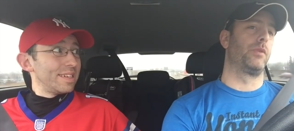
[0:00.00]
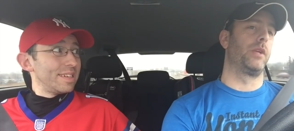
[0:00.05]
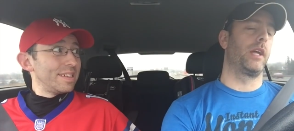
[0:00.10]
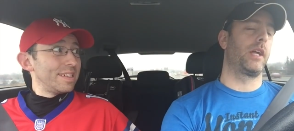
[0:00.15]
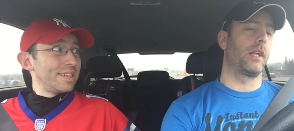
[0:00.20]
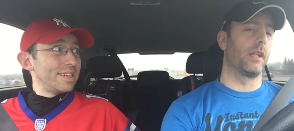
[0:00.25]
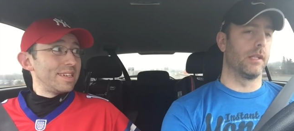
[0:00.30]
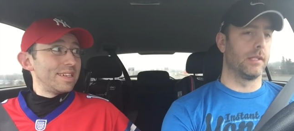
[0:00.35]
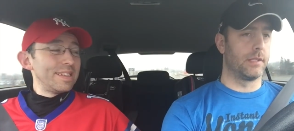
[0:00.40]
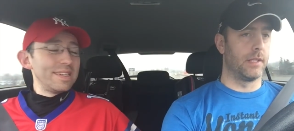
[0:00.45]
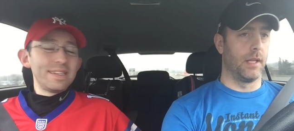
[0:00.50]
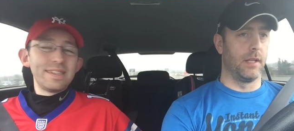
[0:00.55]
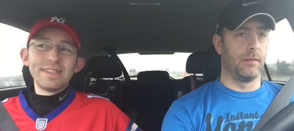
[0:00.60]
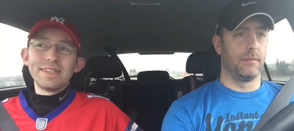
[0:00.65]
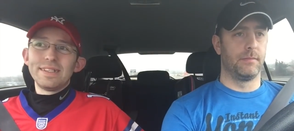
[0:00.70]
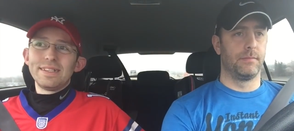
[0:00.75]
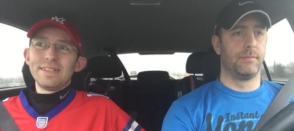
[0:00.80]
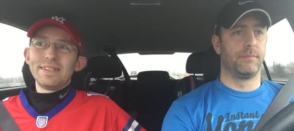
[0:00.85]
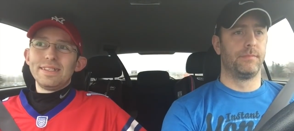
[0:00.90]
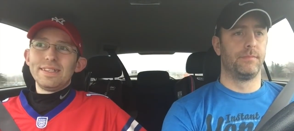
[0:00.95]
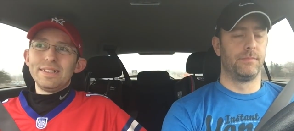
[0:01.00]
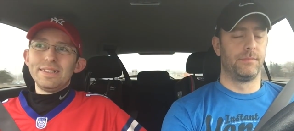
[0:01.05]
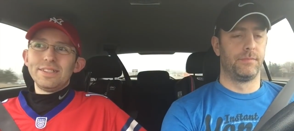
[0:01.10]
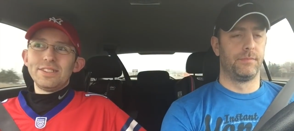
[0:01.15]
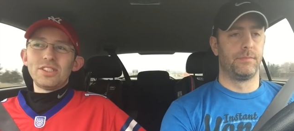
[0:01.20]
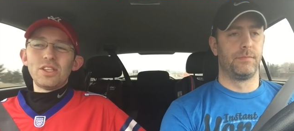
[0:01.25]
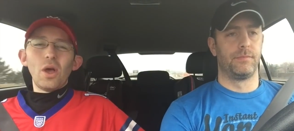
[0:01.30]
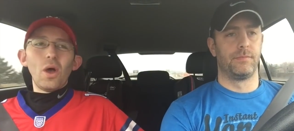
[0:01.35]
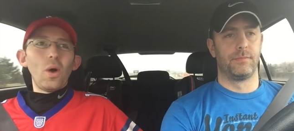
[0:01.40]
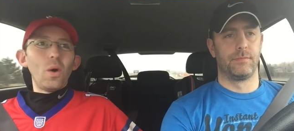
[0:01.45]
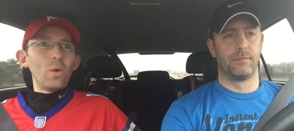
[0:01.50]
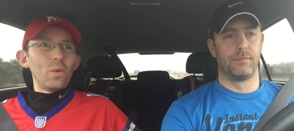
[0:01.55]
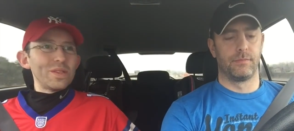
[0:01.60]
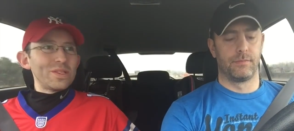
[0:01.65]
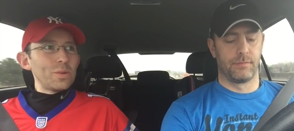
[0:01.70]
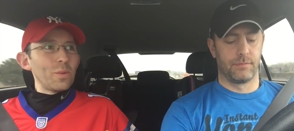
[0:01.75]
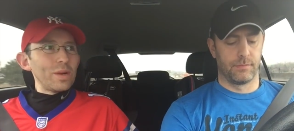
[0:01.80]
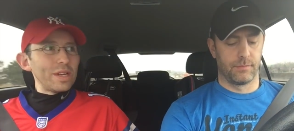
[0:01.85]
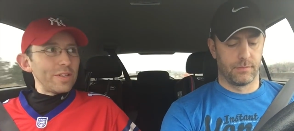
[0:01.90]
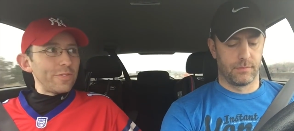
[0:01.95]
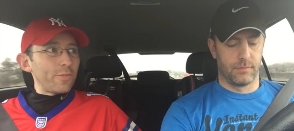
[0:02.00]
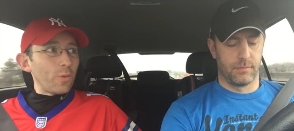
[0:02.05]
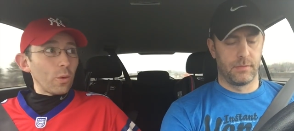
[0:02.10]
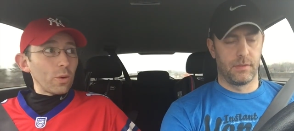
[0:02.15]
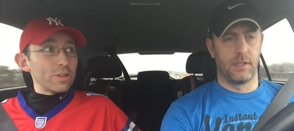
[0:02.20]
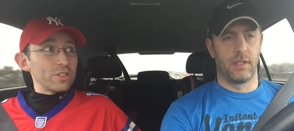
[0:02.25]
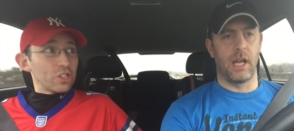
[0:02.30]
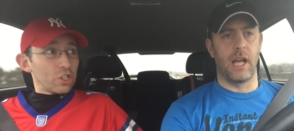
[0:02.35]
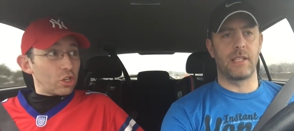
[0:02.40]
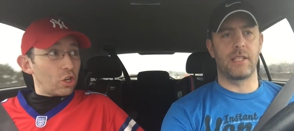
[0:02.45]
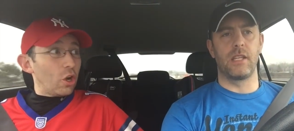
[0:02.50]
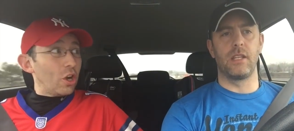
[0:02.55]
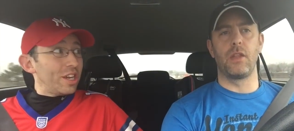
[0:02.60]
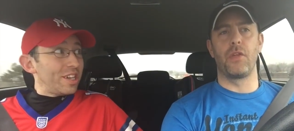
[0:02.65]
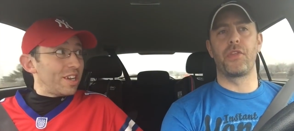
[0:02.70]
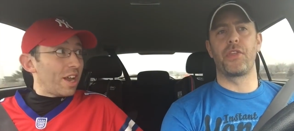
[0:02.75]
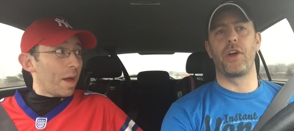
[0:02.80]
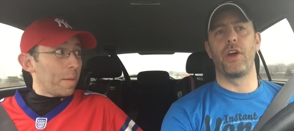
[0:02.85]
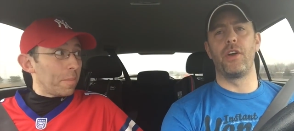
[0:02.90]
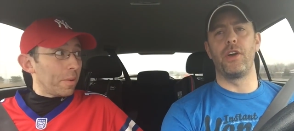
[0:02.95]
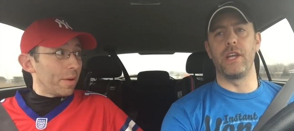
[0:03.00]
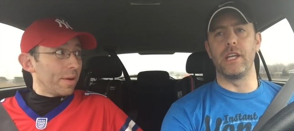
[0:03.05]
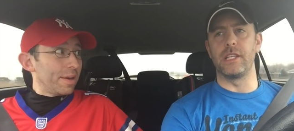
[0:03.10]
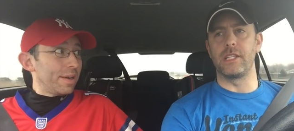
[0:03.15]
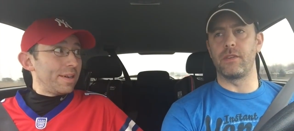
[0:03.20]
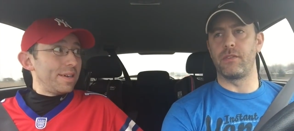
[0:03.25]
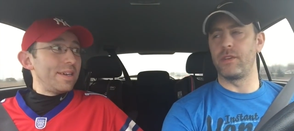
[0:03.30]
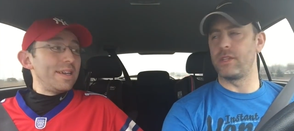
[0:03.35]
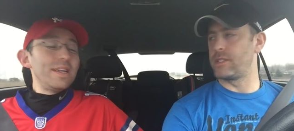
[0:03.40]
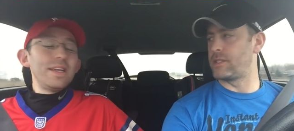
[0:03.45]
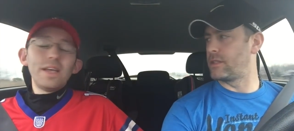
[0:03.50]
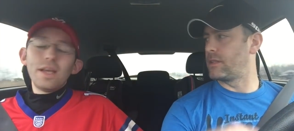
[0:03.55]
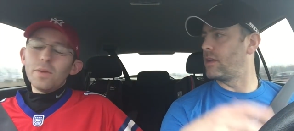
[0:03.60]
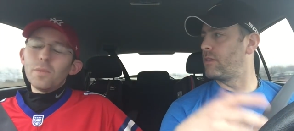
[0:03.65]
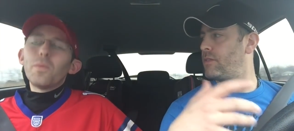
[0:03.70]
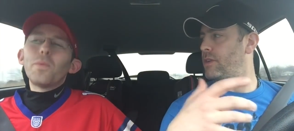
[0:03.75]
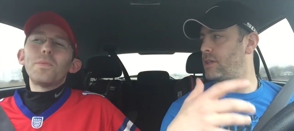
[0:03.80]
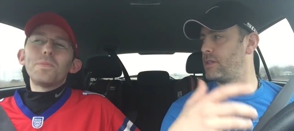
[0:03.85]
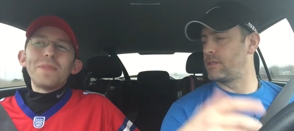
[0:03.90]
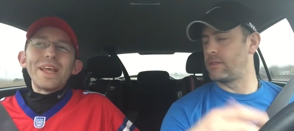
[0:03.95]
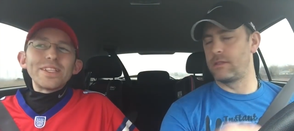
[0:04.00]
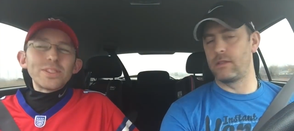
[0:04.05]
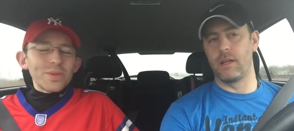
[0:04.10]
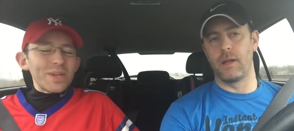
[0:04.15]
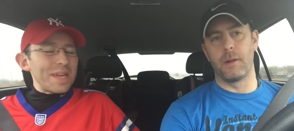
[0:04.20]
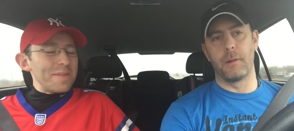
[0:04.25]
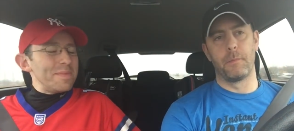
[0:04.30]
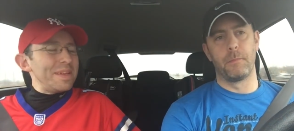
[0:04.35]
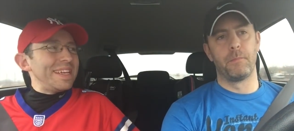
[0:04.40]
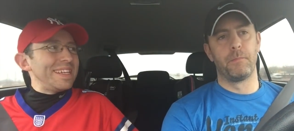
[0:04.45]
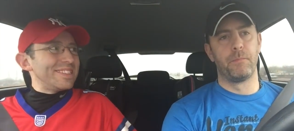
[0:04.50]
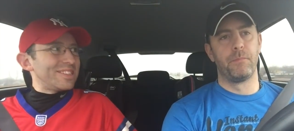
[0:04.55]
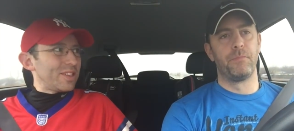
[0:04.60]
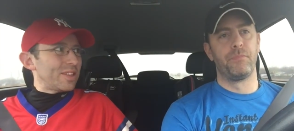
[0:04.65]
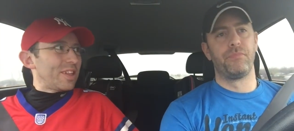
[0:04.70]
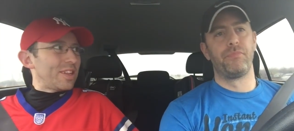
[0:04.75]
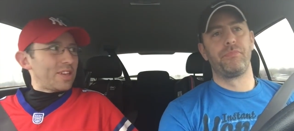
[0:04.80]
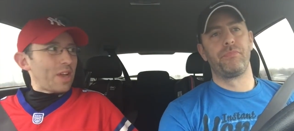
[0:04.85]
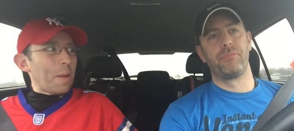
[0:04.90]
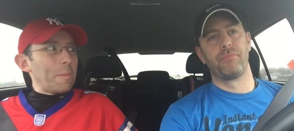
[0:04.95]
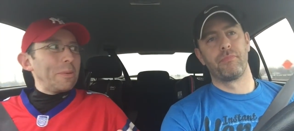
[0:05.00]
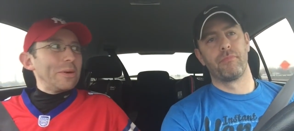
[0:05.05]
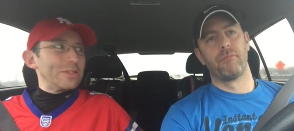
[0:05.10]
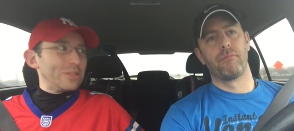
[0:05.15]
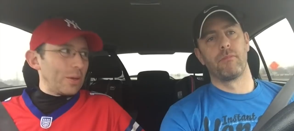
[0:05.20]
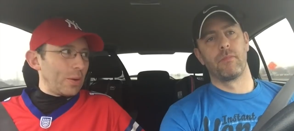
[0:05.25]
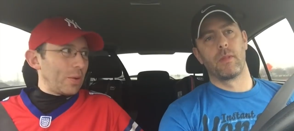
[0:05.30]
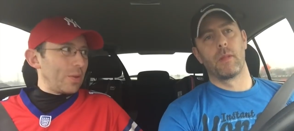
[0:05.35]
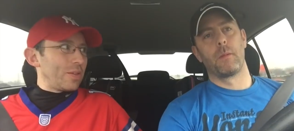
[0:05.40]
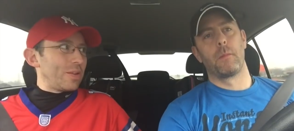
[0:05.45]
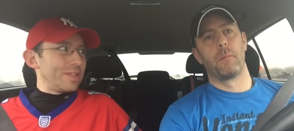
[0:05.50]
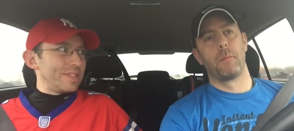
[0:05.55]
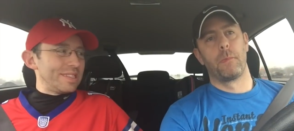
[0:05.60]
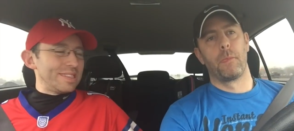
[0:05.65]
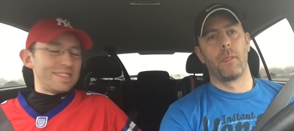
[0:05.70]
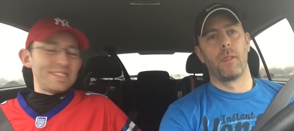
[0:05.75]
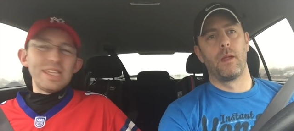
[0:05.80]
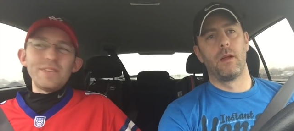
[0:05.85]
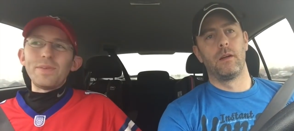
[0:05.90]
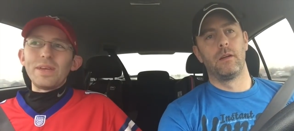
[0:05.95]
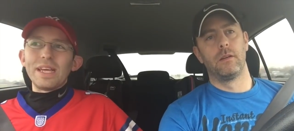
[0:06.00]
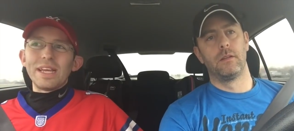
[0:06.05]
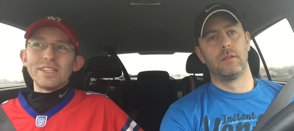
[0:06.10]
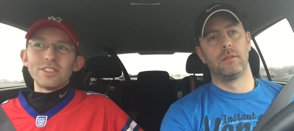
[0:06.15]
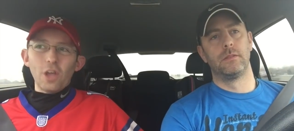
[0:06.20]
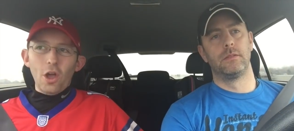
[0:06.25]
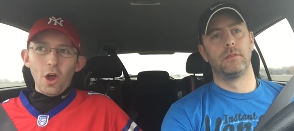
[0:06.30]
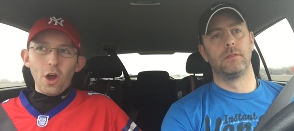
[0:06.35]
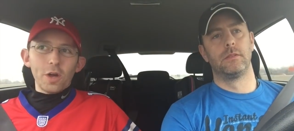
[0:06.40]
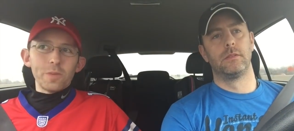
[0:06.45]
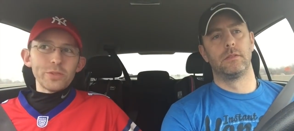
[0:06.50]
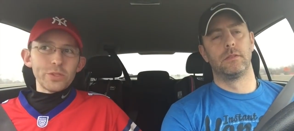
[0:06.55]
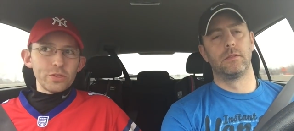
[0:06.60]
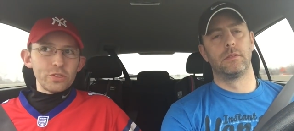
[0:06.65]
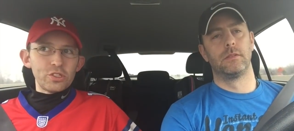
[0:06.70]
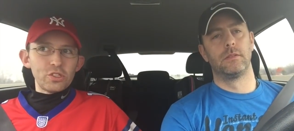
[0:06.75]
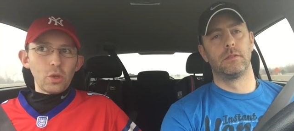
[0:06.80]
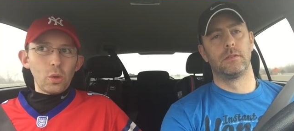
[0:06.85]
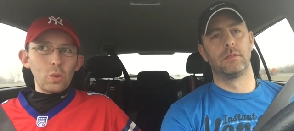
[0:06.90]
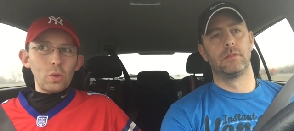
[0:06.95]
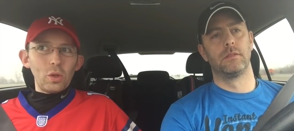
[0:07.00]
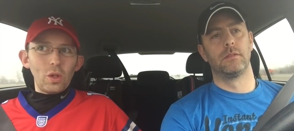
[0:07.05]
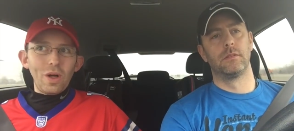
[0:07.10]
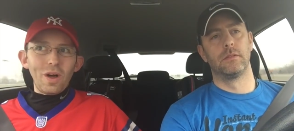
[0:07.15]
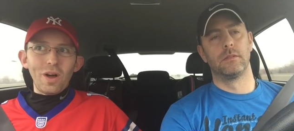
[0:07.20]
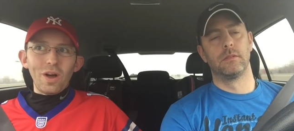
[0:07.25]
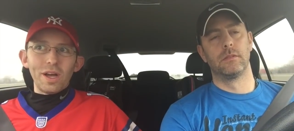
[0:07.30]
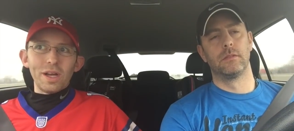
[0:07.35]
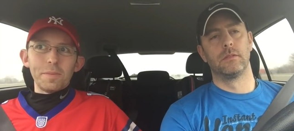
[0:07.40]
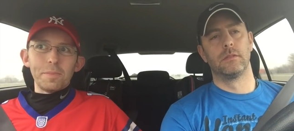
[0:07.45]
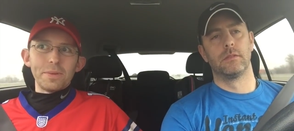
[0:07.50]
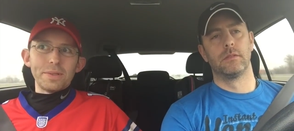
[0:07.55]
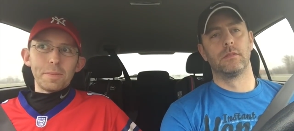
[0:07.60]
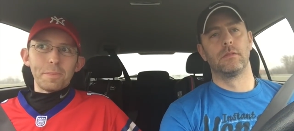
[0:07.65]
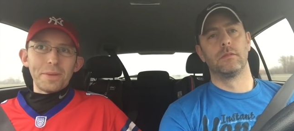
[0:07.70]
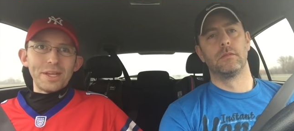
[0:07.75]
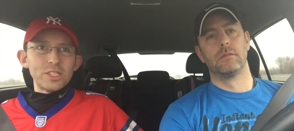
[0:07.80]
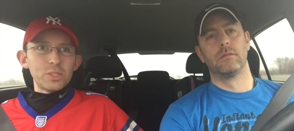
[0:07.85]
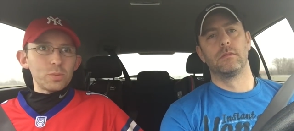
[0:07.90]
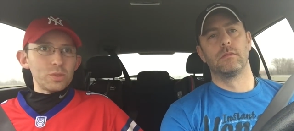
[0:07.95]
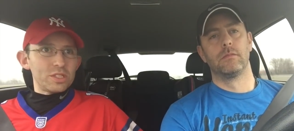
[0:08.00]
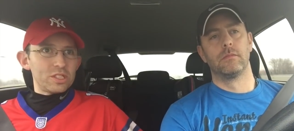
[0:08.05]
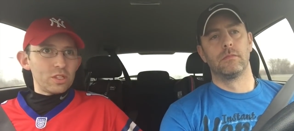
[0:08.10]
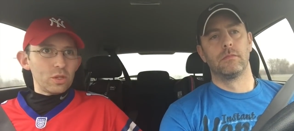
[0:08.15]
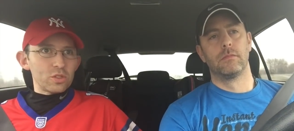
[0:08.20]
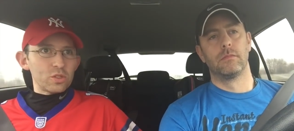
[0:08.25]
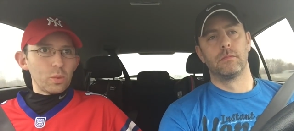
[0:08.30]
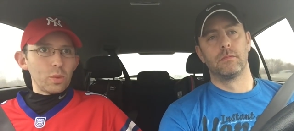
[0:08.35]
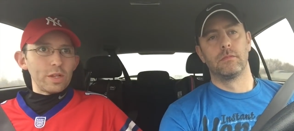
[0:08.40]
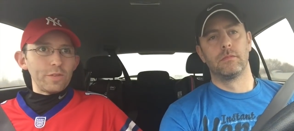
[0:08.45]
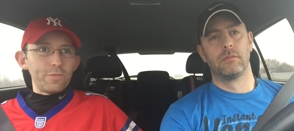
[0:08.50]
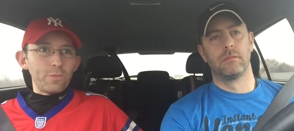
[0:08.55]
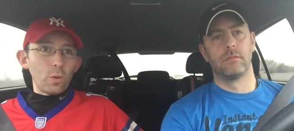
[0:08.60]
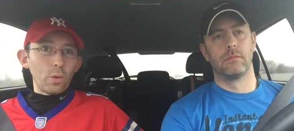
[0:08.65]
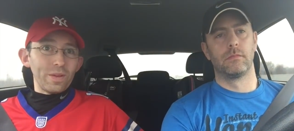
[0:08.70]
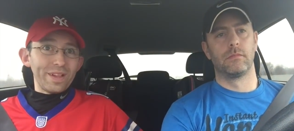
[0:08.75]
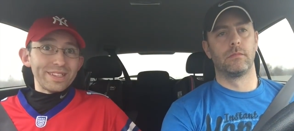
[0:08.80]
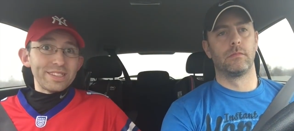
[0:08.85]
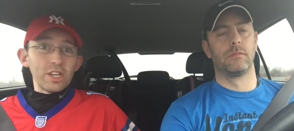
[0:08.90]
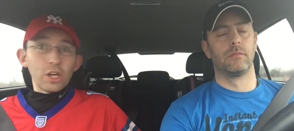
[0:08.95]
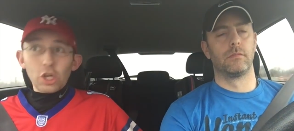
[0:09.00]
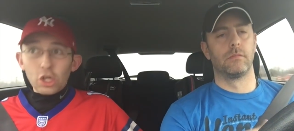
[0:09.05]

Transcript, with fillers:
Speaker 1: ridiculous then.
Speaker 2: So 24 is that's in the number. 30s
Speaker 1: of his. If he's...
Speaker 2: That's what I mean. So the numbers are a little deceiving. His arms are so long, but the bench was still 24. That's a